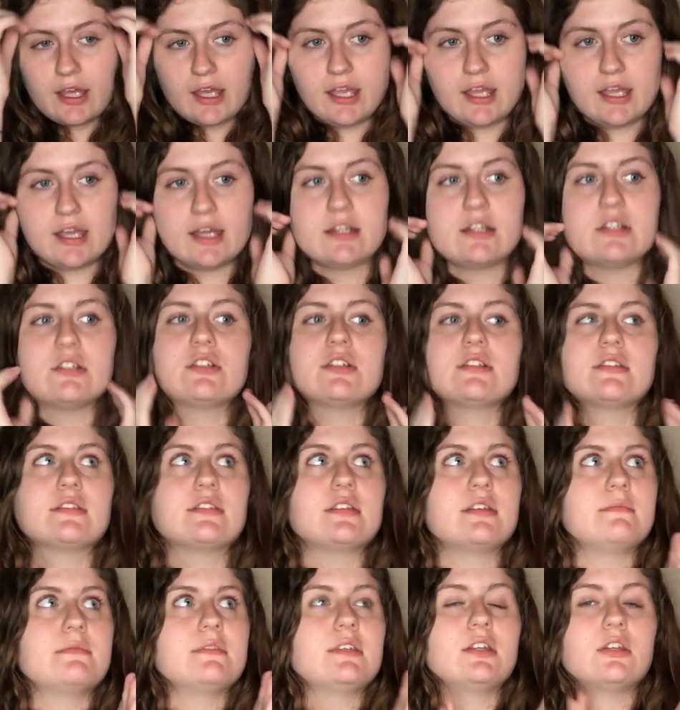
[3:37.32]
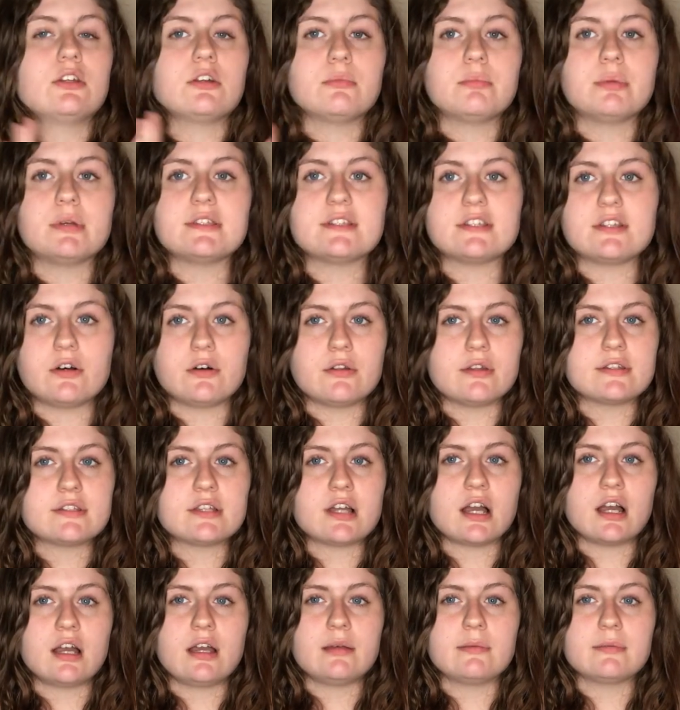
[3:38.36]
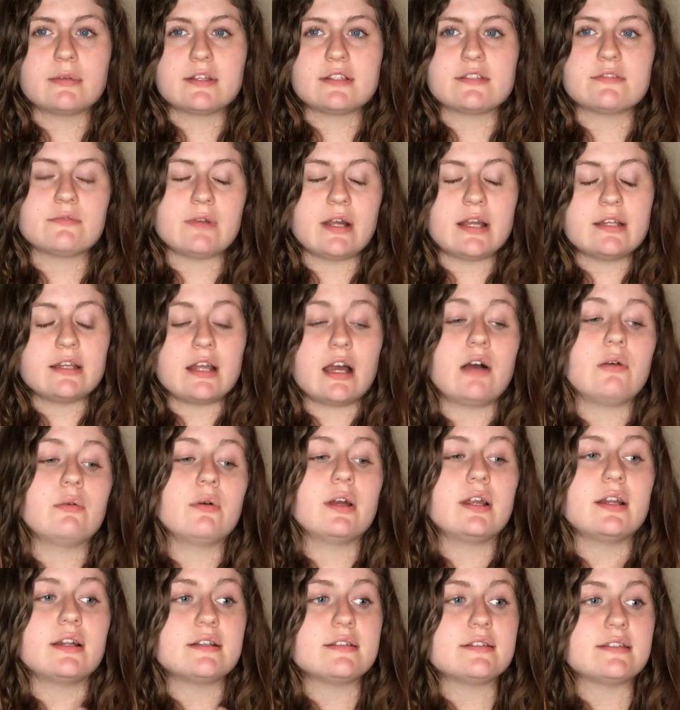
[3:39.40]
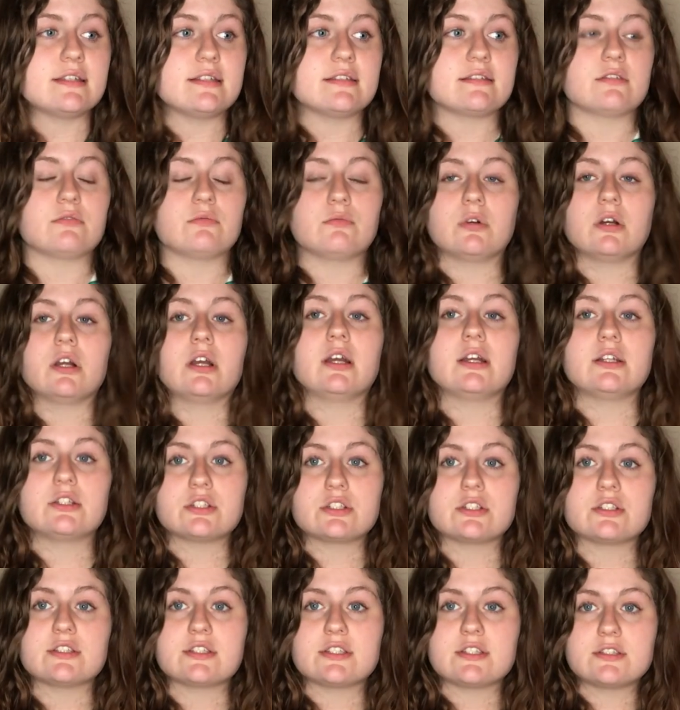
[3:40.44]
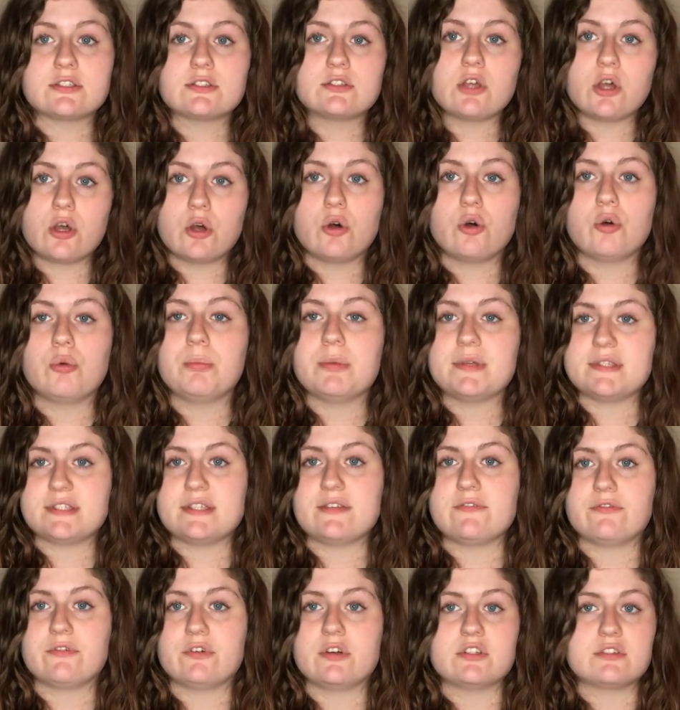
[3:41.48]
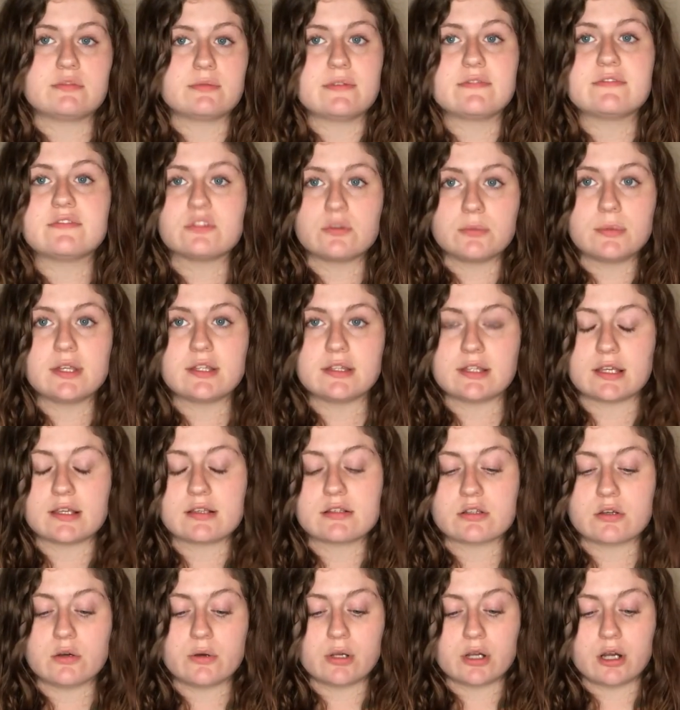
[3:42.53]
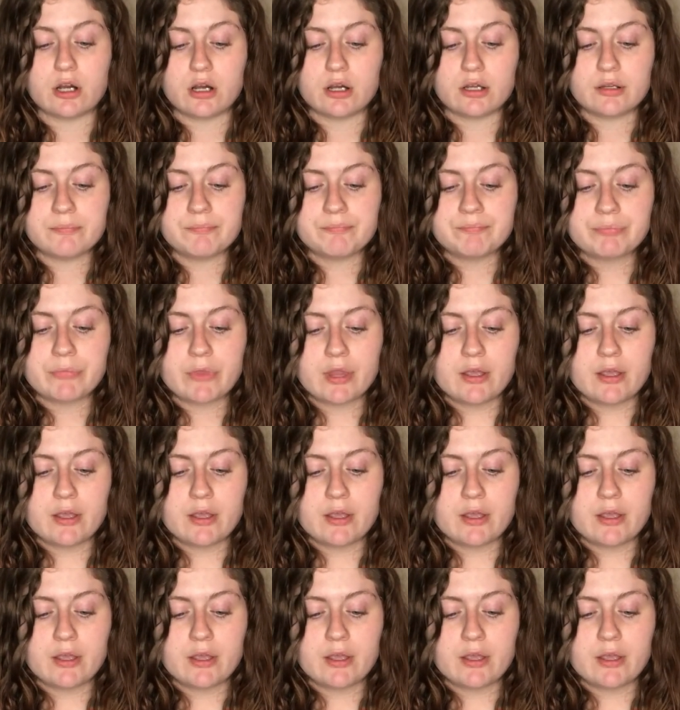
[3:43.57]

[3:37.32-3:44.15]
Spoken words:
And it just seems like you're busy all the time, because right now we're in a season where it's just so busy for us. We have so many things going on.